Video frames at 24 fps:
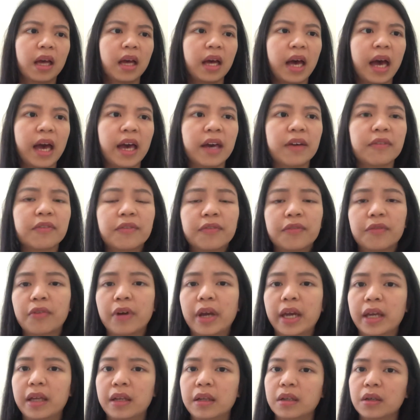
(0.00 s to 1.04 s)
I have a
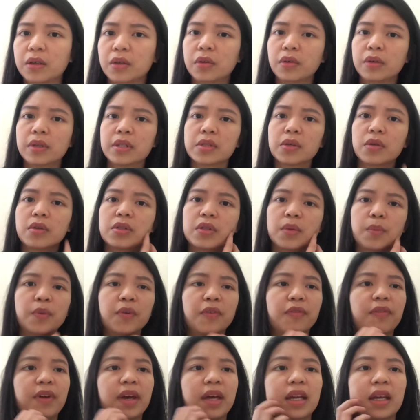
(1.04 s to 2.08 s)
friend who is also
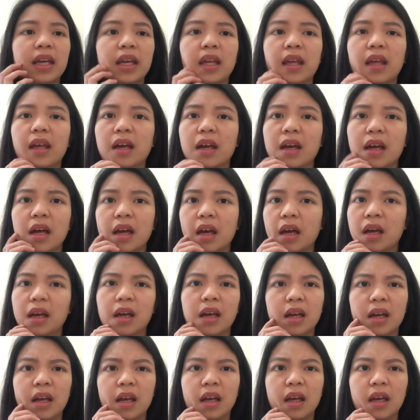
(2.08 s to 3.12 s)
prophetic
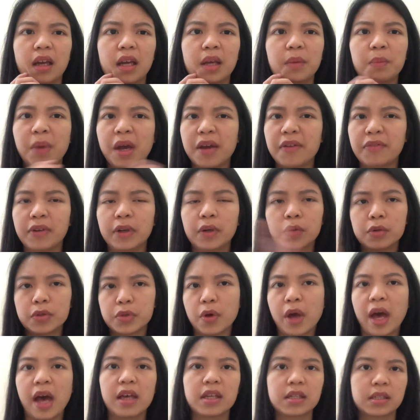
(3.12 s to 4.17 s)
and my friend also
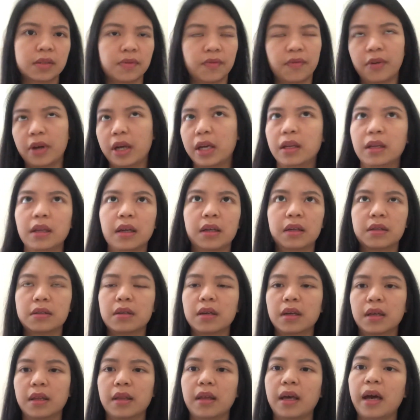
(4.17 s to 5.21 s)
has a friend
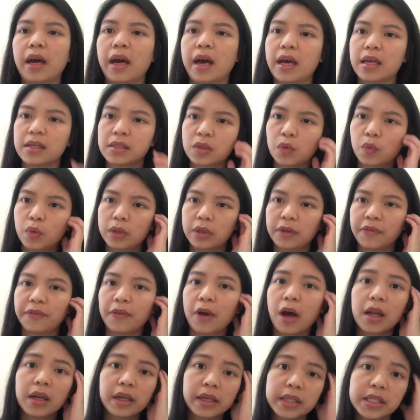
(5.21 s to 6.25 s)
that that has the word of
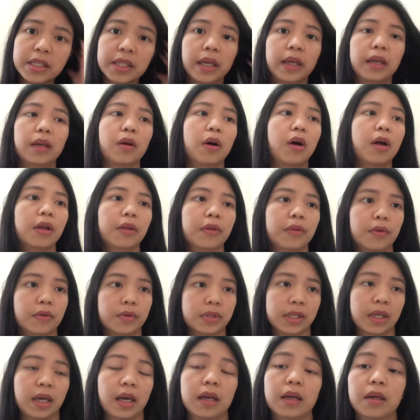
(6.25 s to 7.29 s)
knowledge and all those
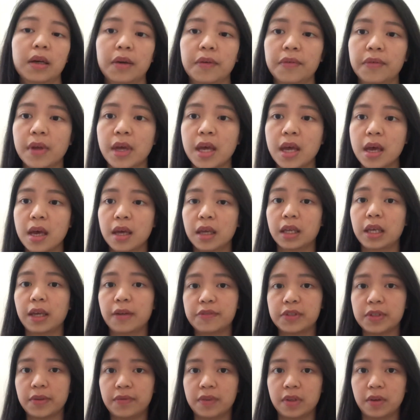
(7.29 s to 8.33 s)
kind of
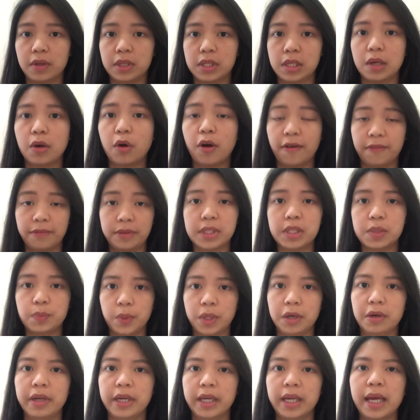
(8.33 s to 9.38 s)
gifts of the of the
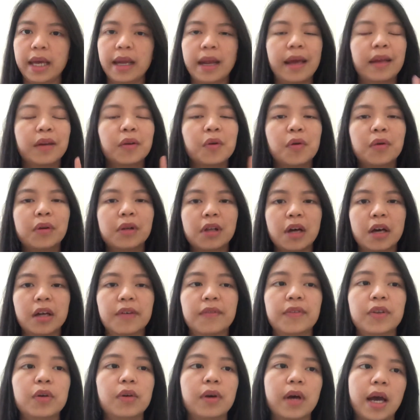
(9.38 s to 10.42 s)
spirit and I know a lot of
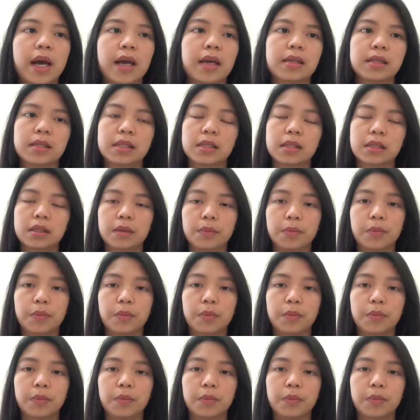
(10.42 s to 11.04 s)
you guys